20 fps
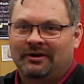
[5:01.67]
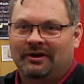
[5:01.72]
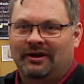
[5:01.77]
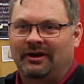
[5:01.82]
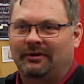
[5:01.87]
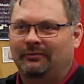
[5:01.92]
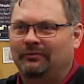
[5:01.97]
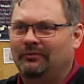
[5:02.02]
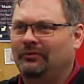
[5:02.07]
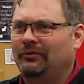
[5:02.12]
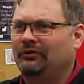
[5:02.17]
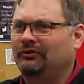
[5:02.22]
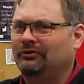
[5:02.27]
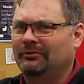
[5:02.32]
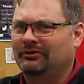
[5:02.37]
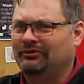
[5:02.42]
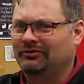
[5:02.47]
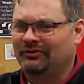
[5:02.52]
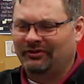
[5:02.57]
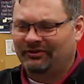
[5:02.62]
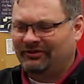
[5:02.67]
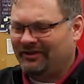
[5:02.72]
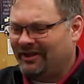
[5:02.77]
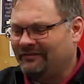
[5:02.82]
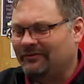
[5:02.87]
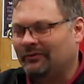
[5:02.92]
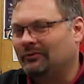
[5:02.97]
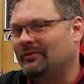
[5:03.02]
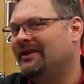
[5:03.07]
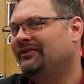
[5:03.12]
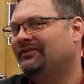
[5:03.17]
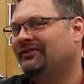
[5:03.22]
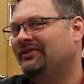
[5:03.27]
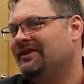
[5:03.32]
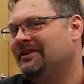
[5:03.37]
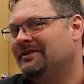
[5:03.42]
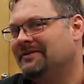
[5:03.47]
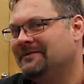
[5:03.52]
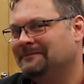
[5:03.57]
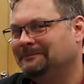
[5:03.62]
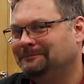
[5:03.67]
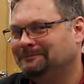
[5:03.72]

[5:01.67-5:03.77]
Mr. Mitchell doesn't have a rest there.